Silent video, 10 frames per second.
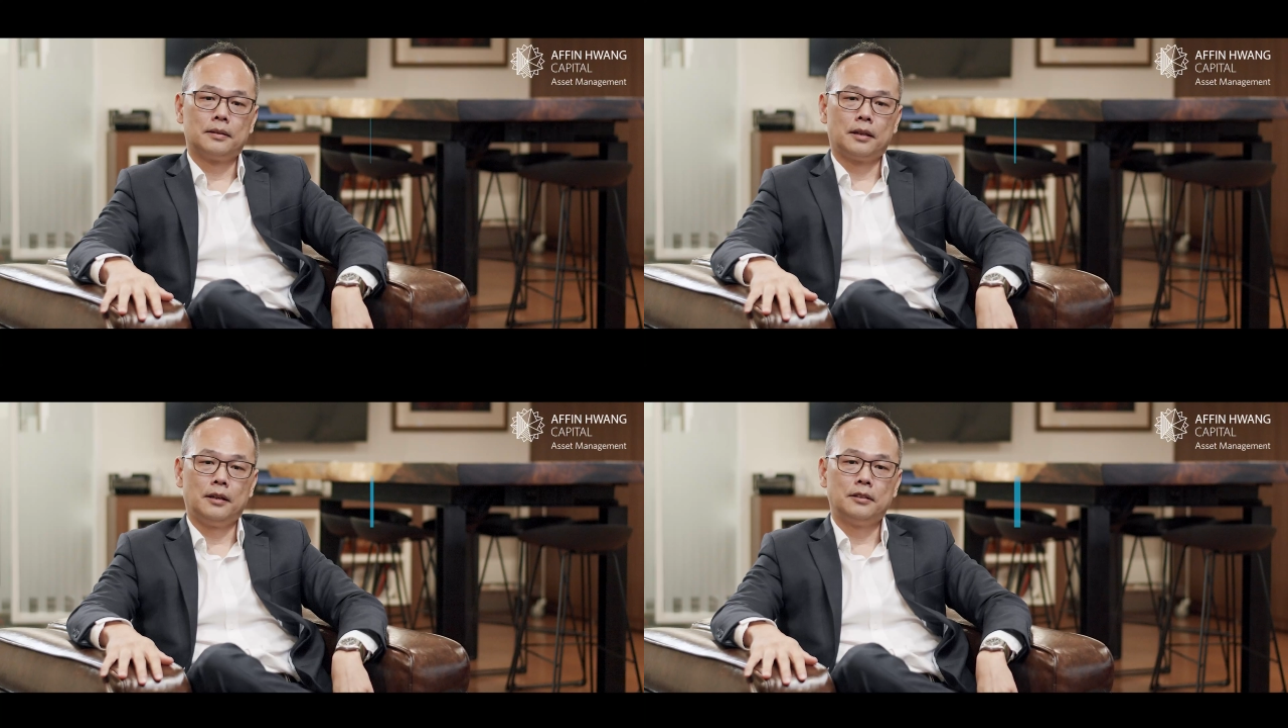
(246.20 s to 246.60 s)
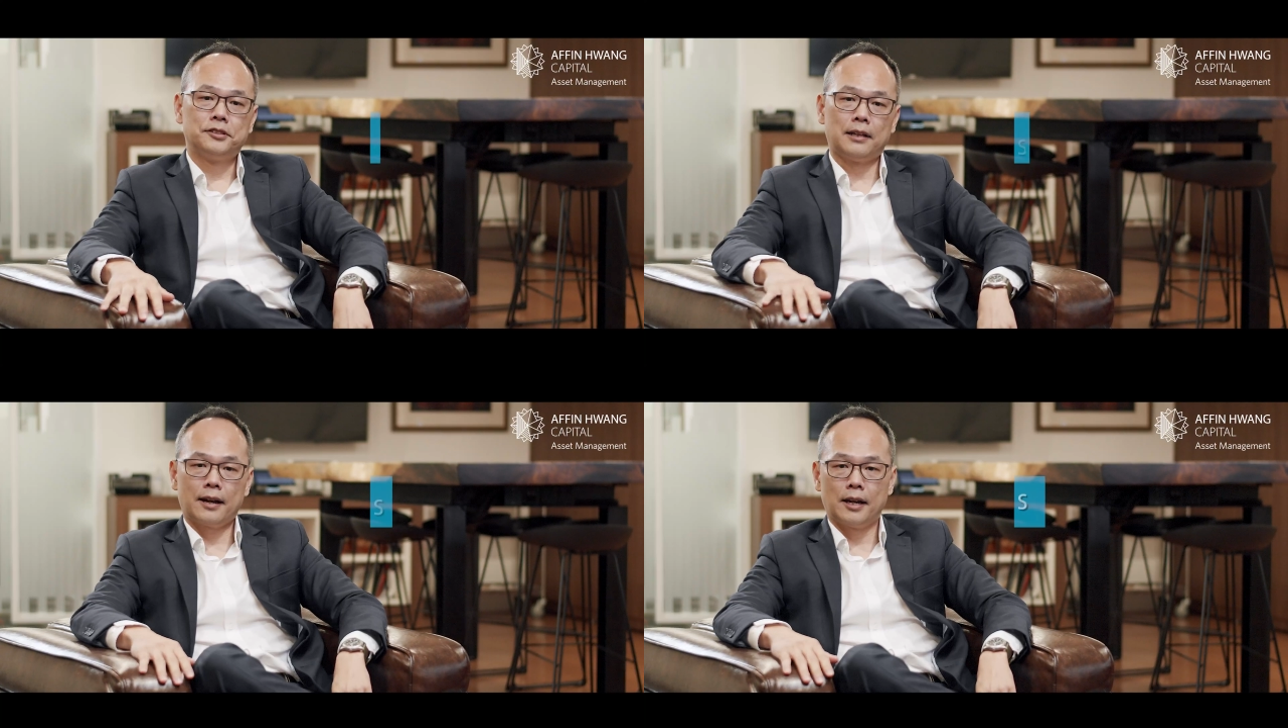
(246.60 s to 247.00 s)
The
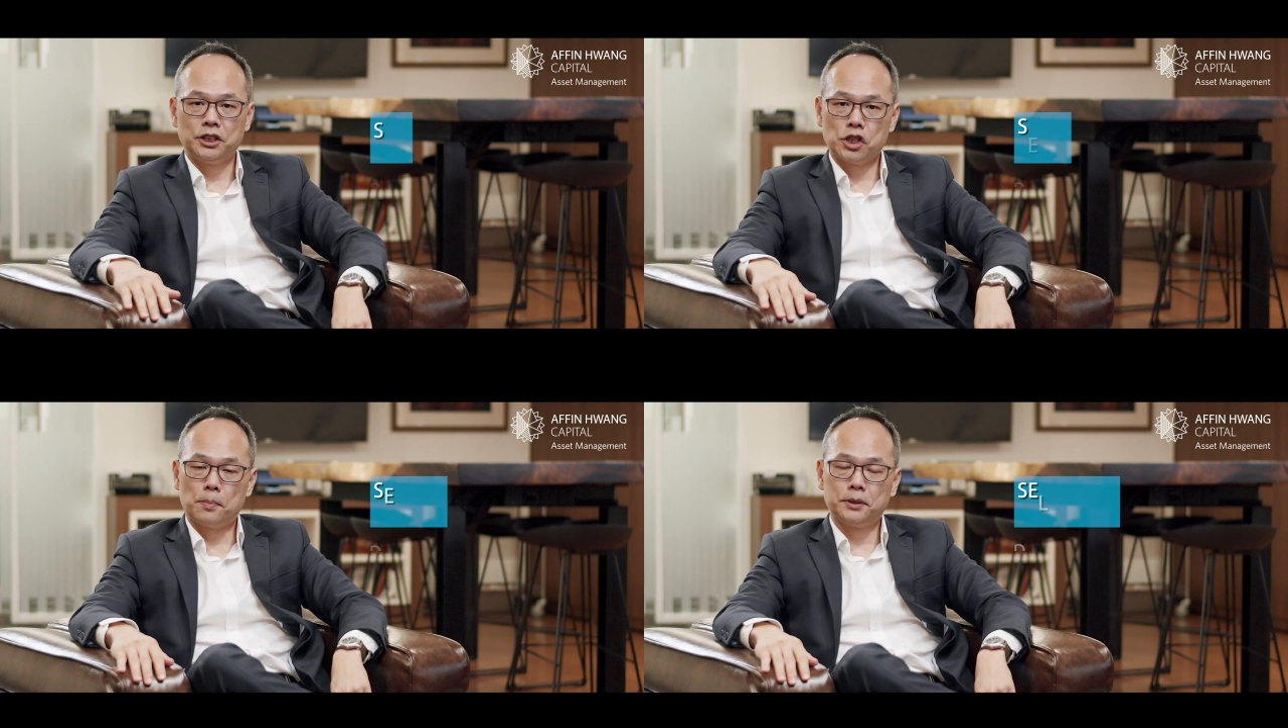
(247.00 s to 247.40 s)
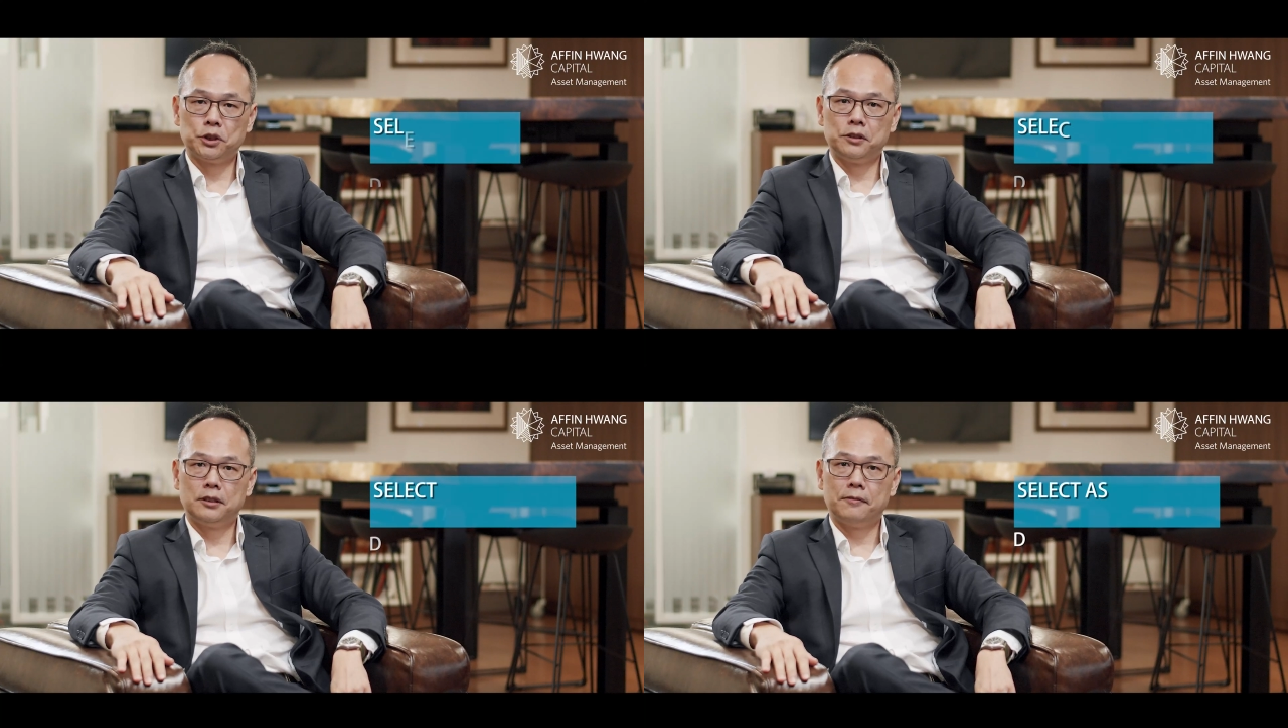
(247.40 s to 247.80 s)
Select Asia
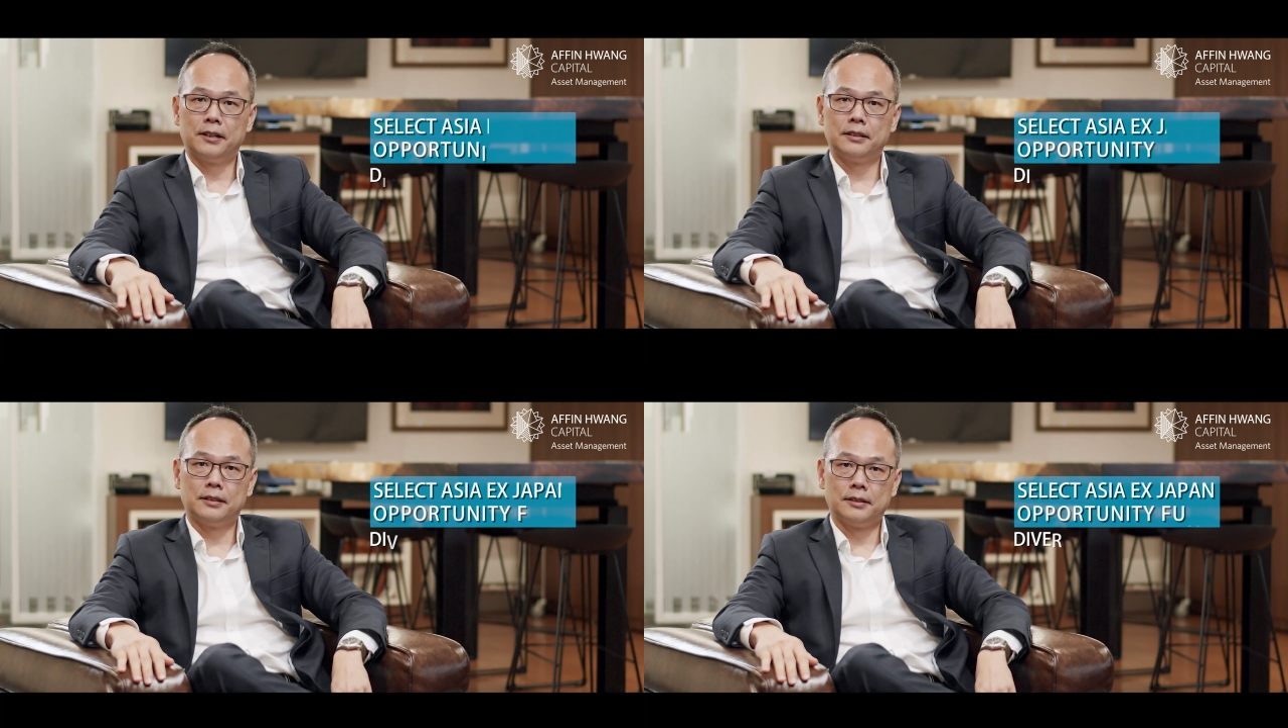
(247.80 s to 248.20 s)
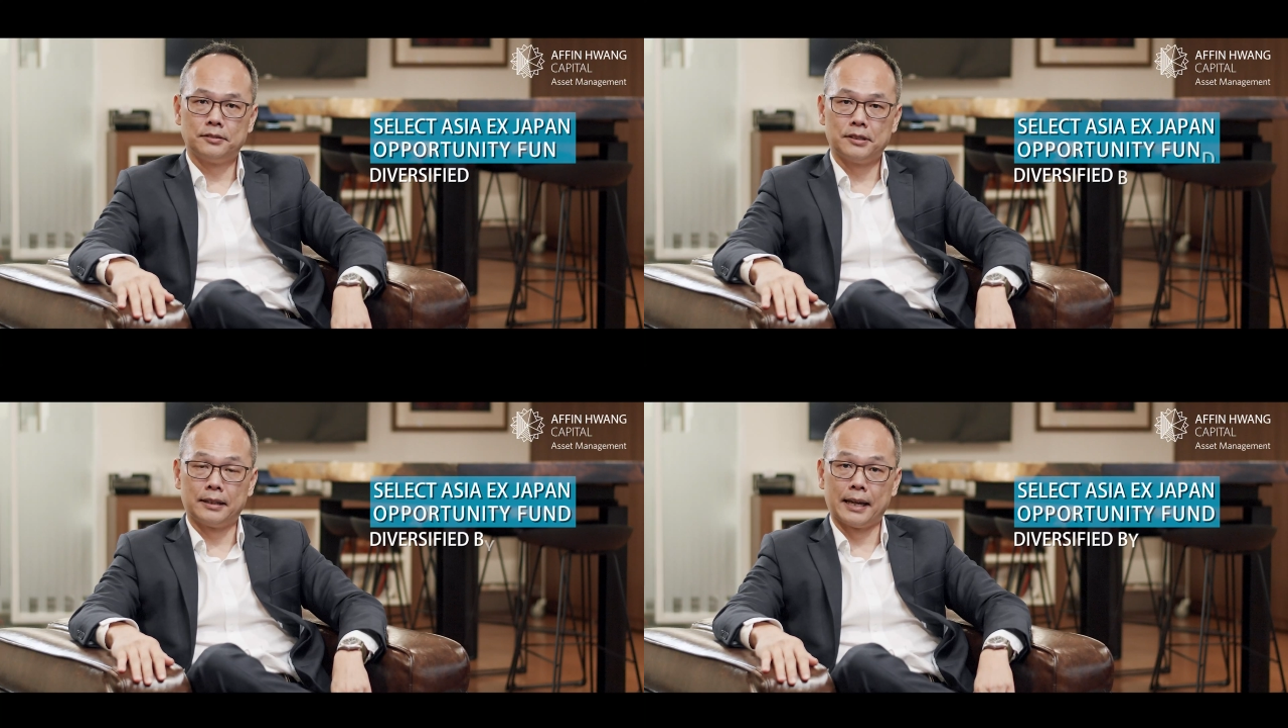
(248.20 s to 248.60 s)
Opportunity Fund
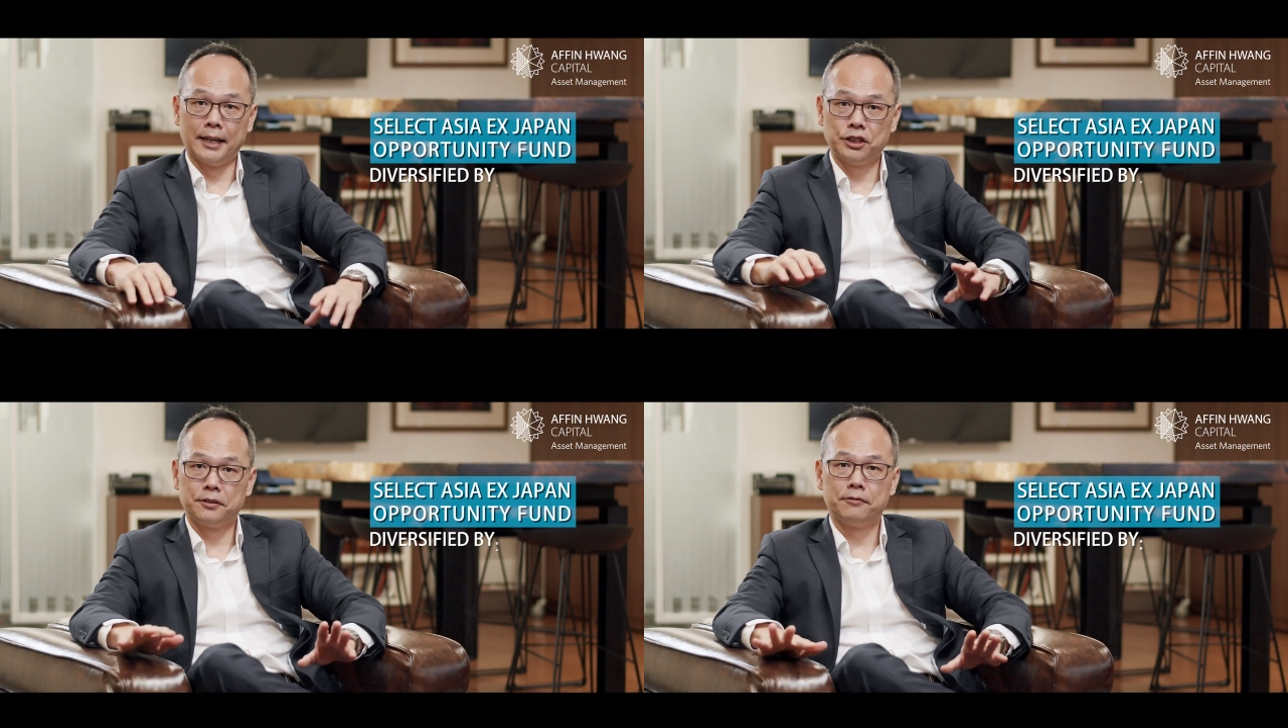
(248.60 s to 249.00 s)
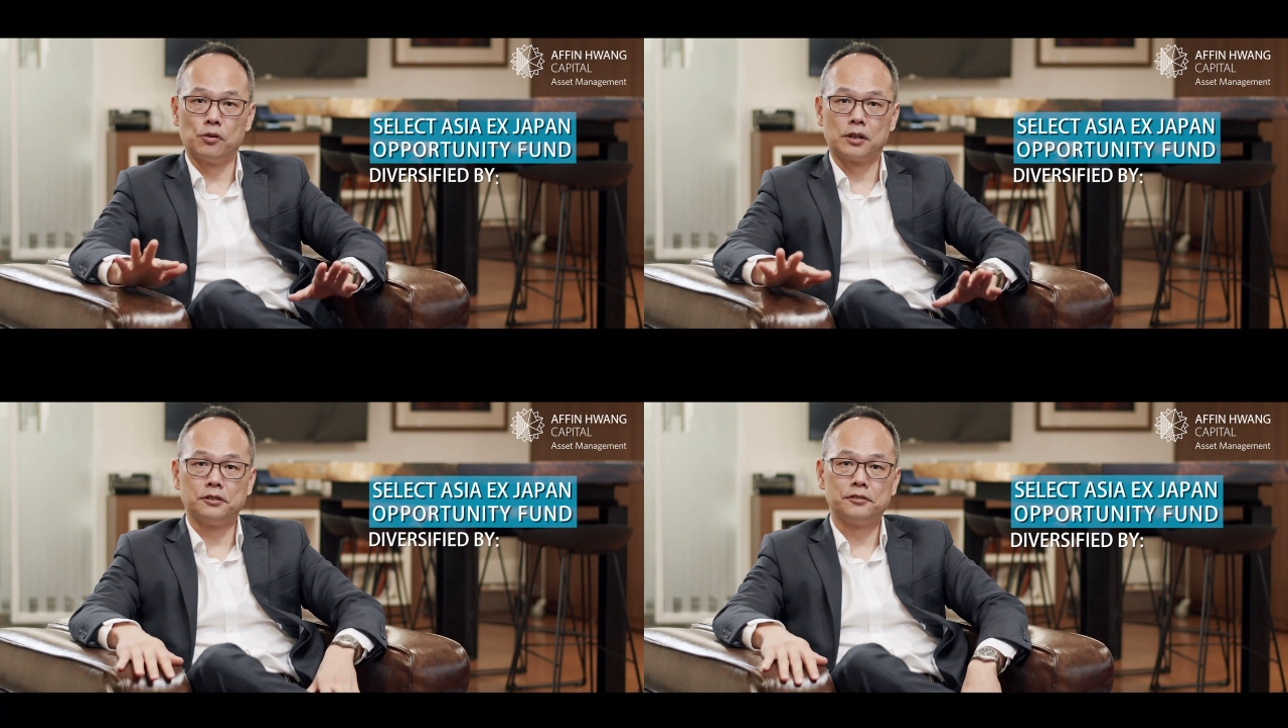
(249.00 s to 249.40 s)
is an
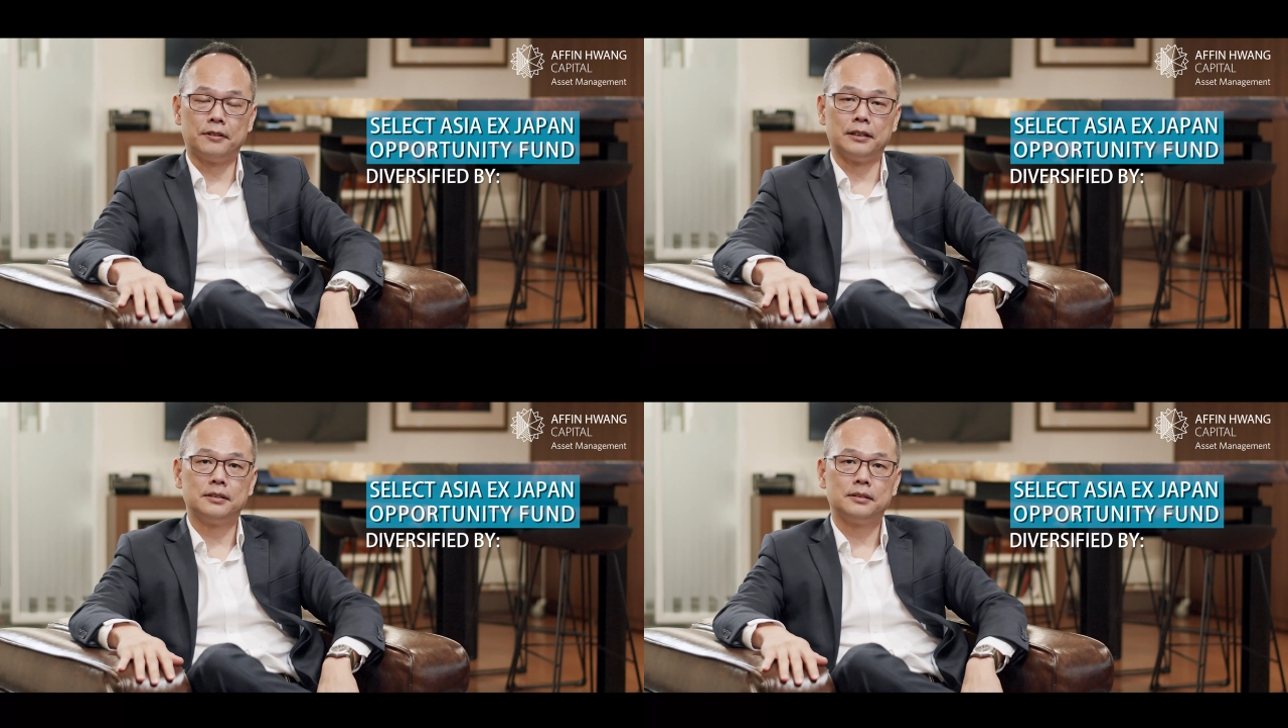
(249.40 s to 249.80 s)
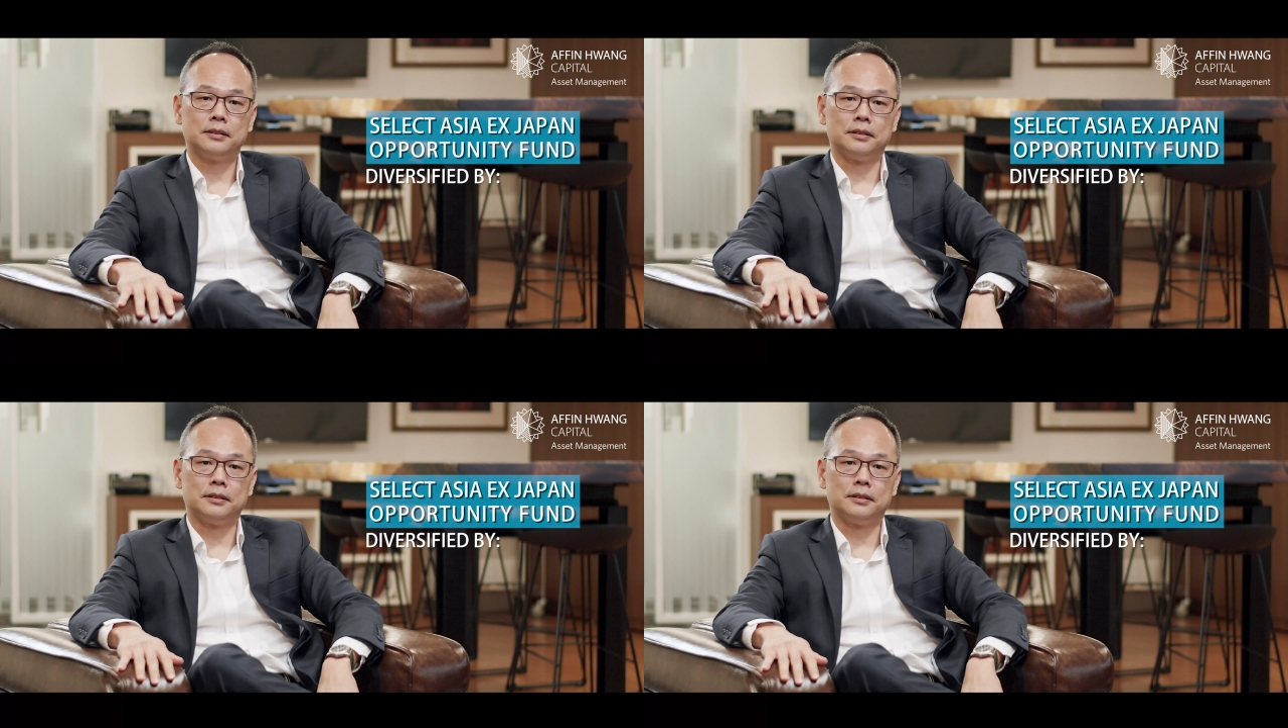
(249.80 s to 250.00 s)
Asian-focused fund.